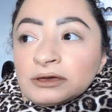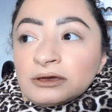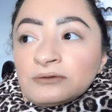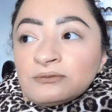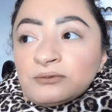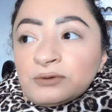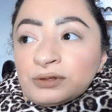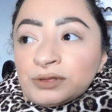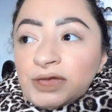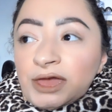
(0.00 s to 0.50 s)

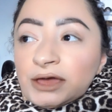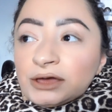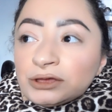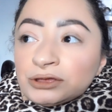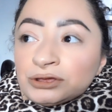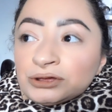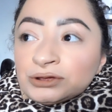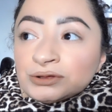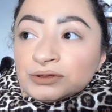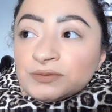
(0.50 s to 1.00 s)
If only I
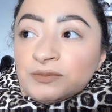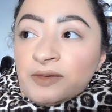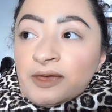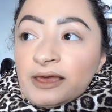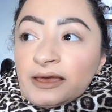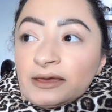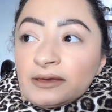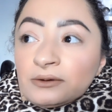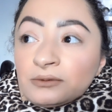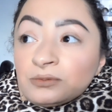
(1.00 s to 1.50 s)
could use
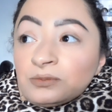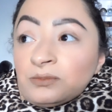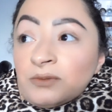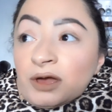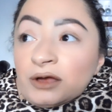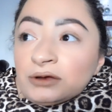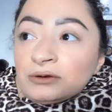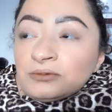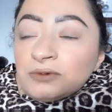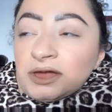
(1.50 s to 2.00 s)
my
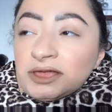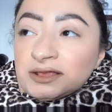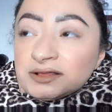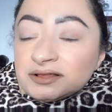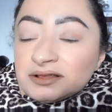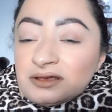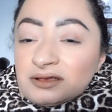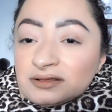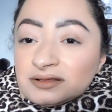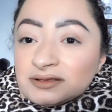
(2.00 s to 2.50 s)
Modern
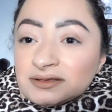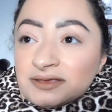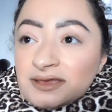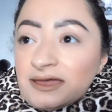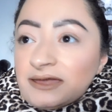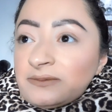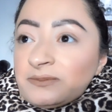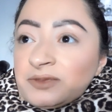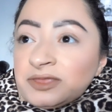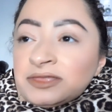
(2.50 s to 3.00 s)
Renaissance
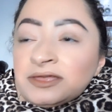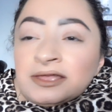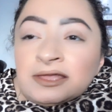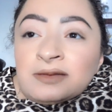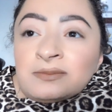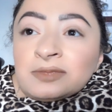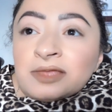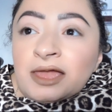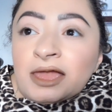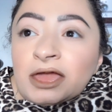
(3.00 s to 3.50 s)
today, but then
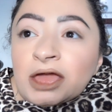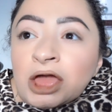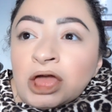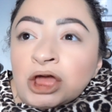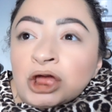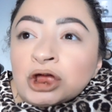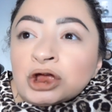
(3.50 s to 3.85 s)
I'm like,